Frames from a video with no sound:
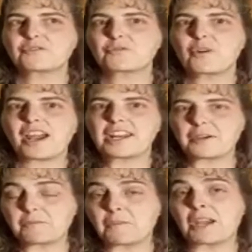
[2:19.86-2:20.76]
dried
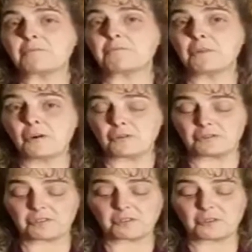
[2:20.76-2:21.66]
up my
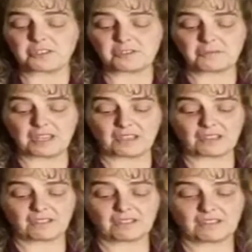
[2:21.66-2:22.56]
bones, so to speak,
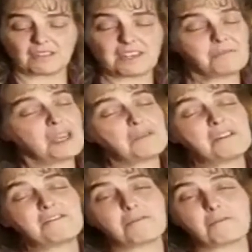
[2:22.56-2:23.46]
and
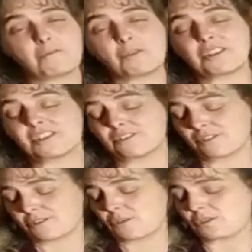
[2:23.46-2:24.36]
maybe even more than
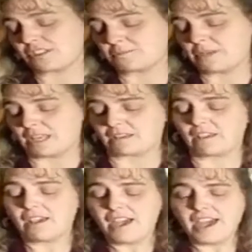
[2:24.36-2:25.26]
just so to
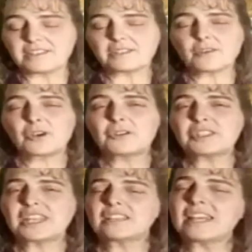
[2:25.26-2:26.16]
speak. And so I
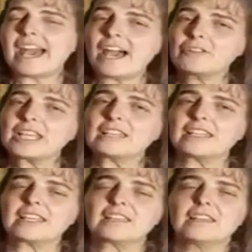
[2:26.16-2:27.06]
was saying, how
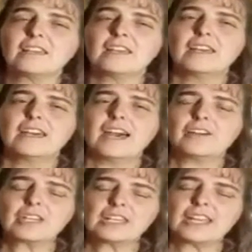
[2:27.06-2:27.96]
can I
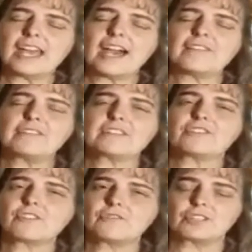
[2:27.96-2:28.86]
how can I have a
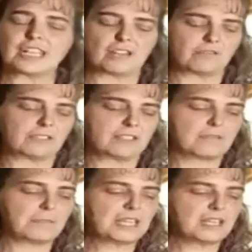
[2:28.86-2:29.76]
cheerful
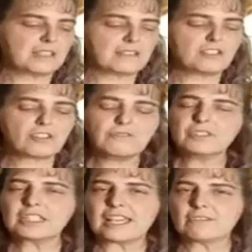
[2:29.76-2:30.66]
countenance? Because a
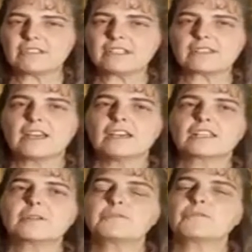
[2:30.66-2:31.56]
cheerful countenance
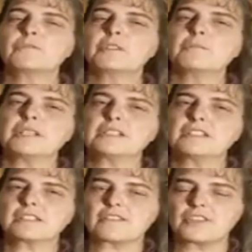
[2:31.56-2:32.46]
comes from the
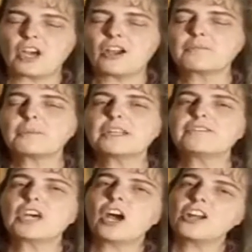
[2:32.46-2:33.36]
abundance of the heart, but
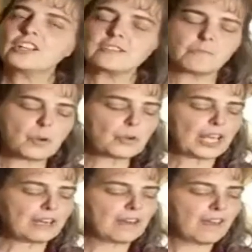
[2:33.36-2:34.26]
if the heart is
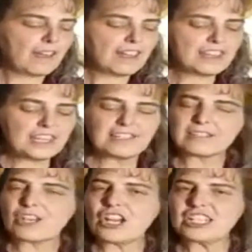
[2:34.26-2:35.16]
broken, then
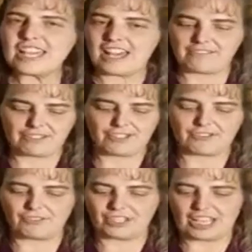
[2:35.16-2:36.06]
it's hard to have a
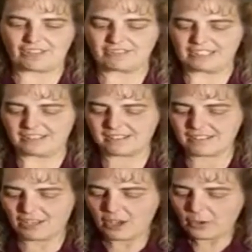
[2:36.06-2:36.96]
cheerful countenance.
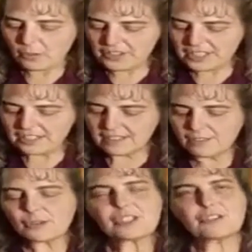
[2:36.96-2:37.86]
Well, then the
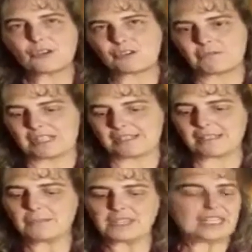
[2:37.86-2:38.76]
Lord showed me
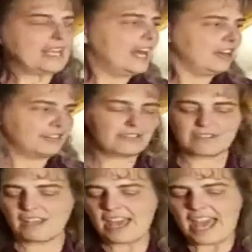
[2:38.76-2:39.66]
something
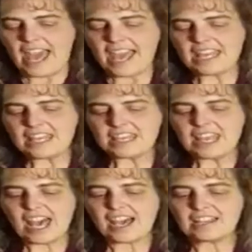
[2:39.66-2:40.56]
else and
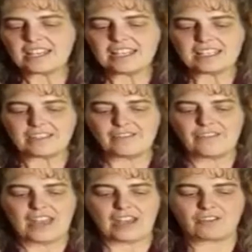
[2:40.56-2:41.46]
that is
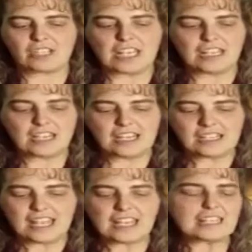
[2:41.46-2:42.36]
found in
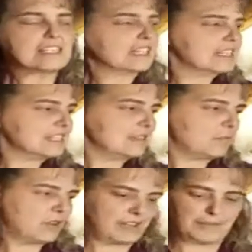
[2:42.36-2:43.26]
Isaiah
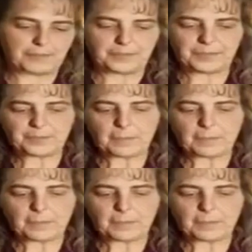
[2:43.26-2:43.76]
61.